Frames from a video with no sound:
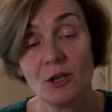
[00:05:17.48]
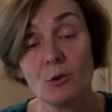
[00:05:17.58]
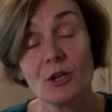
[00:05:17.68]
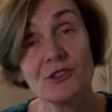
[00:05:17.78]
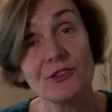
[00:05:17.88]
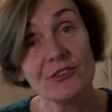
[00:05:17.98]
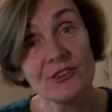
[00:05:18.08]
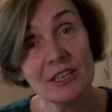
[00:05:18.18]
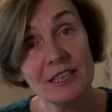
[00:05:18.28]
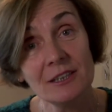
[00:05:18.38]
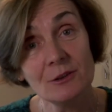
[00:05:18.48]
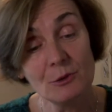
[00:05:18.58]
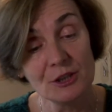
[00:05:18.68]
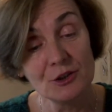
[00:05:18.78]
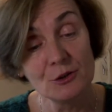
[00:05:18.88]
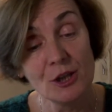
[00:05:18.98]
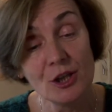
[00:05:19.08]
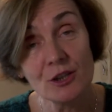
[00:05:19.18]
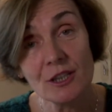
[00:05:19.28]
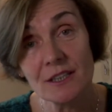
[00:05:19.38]
What you see when you
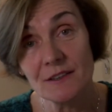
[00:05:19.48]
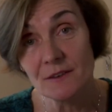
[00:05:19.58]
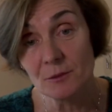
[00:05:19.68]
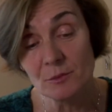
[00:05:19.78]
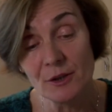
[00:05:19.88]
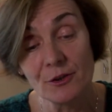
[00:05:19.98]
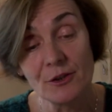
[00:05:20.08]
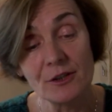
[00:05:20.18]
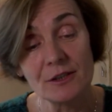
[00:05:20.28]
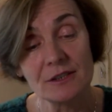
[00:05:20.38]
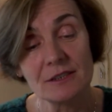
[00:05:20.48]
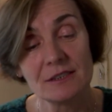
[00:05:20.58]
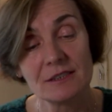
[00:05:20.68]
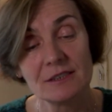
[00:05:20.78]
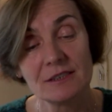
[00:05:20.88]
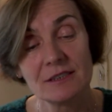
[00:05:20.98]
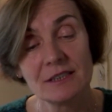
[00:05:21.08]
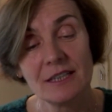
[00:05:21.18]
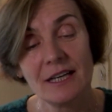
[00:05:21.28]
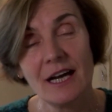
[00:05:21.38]
look in the mirror,
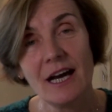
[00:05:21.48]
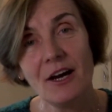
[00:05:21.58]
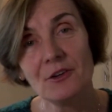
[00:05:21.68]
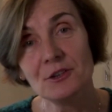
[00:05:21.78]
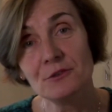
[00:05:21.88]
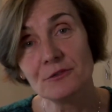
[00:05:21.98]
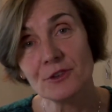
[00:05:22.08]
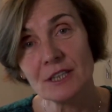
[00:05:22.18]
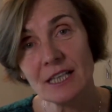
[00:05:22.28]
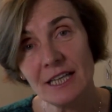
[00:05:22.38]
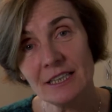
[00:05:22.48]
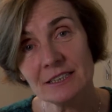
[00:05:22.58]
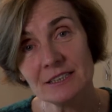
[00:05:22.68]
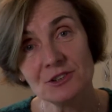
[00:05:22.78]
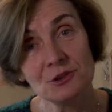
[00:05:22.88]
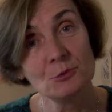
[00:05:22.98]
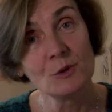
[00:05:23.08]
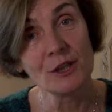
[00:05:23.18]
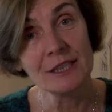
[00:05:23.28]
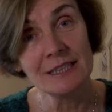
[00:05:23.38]
how you forget you
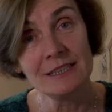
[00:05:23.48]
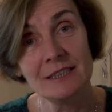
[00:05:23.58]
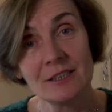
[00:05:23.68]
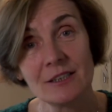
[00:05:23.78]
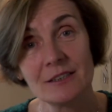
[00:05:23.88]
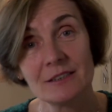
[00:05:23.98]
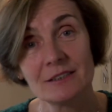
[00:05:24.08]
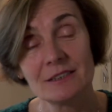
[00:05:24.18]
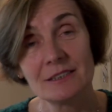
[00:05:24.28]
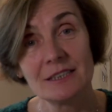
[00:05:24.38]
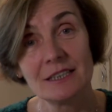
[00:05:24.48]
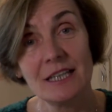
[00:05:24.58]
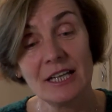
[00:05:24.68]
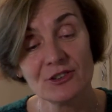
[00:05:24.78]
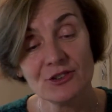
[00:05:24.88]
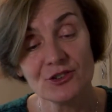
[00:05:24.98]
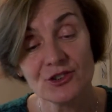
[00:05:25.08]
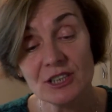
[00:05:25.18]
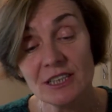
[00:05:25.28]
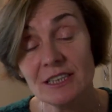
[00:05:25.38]
were in her and
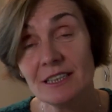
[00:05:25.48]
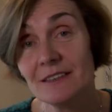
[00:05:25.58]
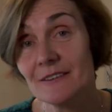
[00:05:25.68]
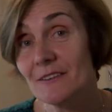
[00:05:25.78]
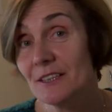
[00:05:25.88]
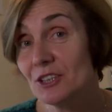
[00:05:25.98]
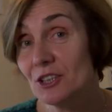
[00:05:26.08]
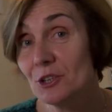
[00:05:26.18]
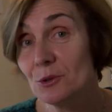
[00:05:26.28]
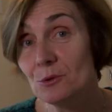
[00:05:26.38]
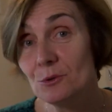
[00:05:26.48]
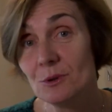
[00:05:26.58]
she is in you,